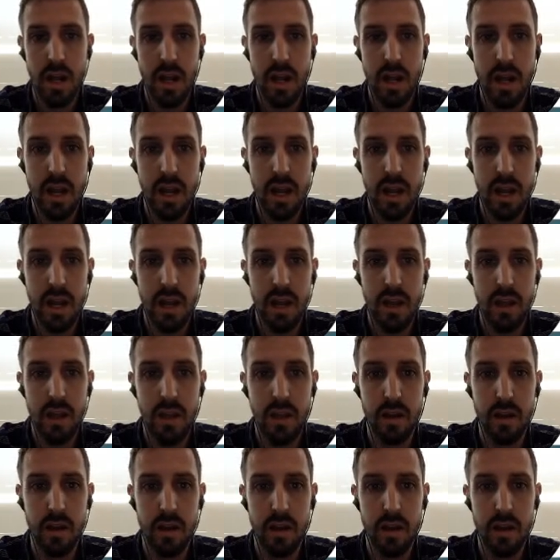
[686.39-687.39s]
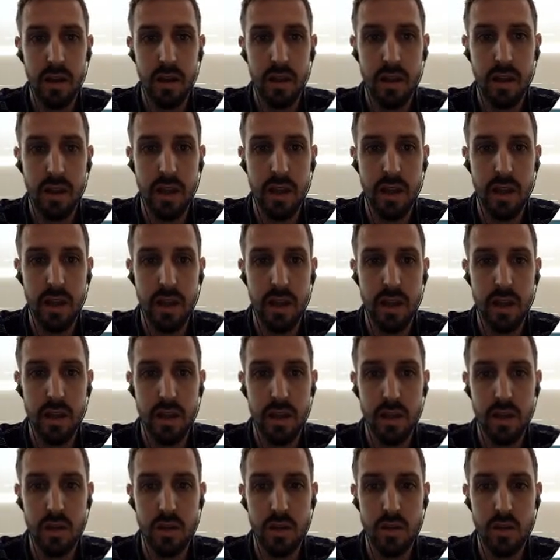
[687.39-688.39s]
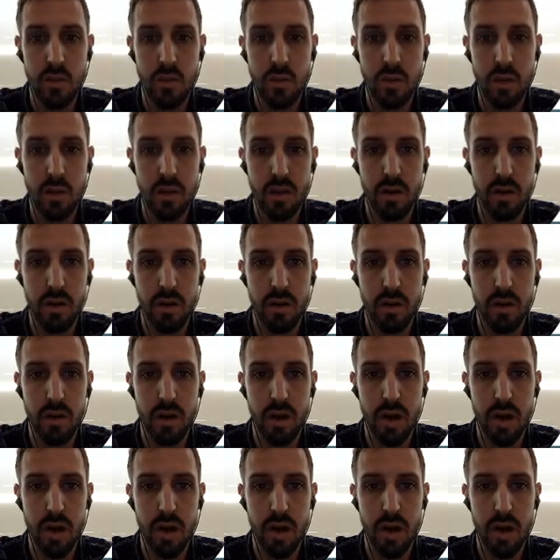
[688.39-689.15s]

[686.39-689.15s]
and then you will